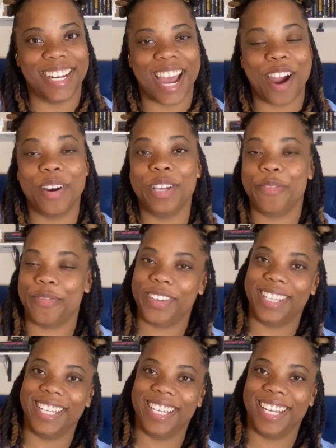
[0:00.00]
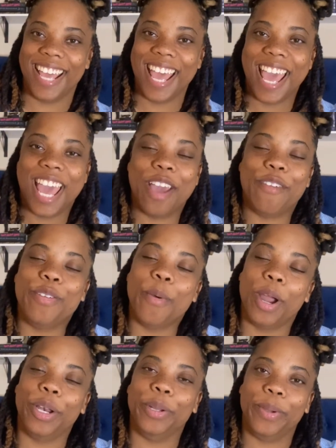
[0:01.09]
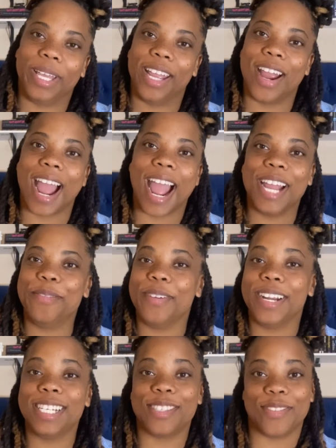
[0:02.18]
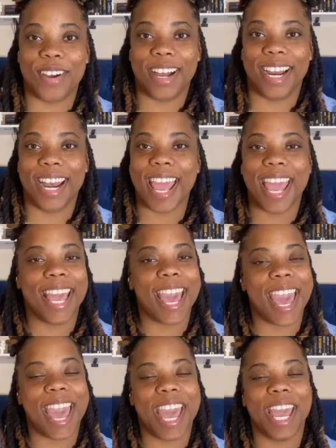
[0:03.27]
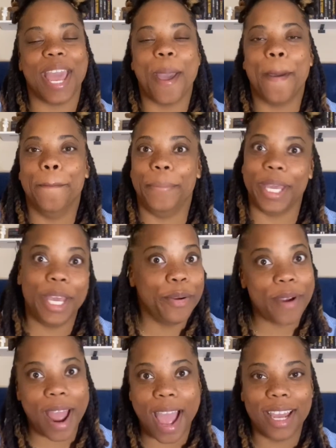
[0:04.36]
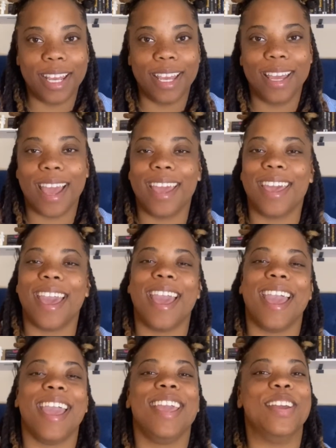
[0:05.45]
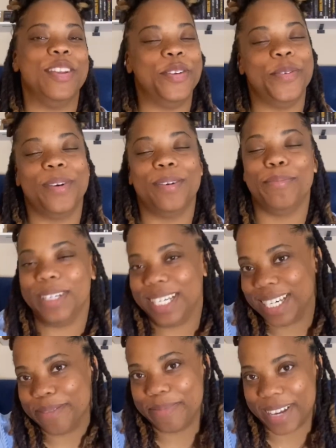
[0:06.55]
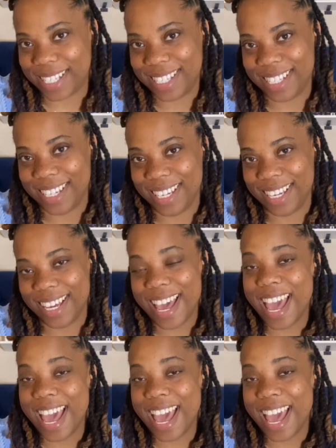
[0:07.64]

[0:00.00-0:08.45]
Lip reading: How are you feeling? If you are new here, I am Rena Swan, aka Big Raggedy, aka your new book bestie.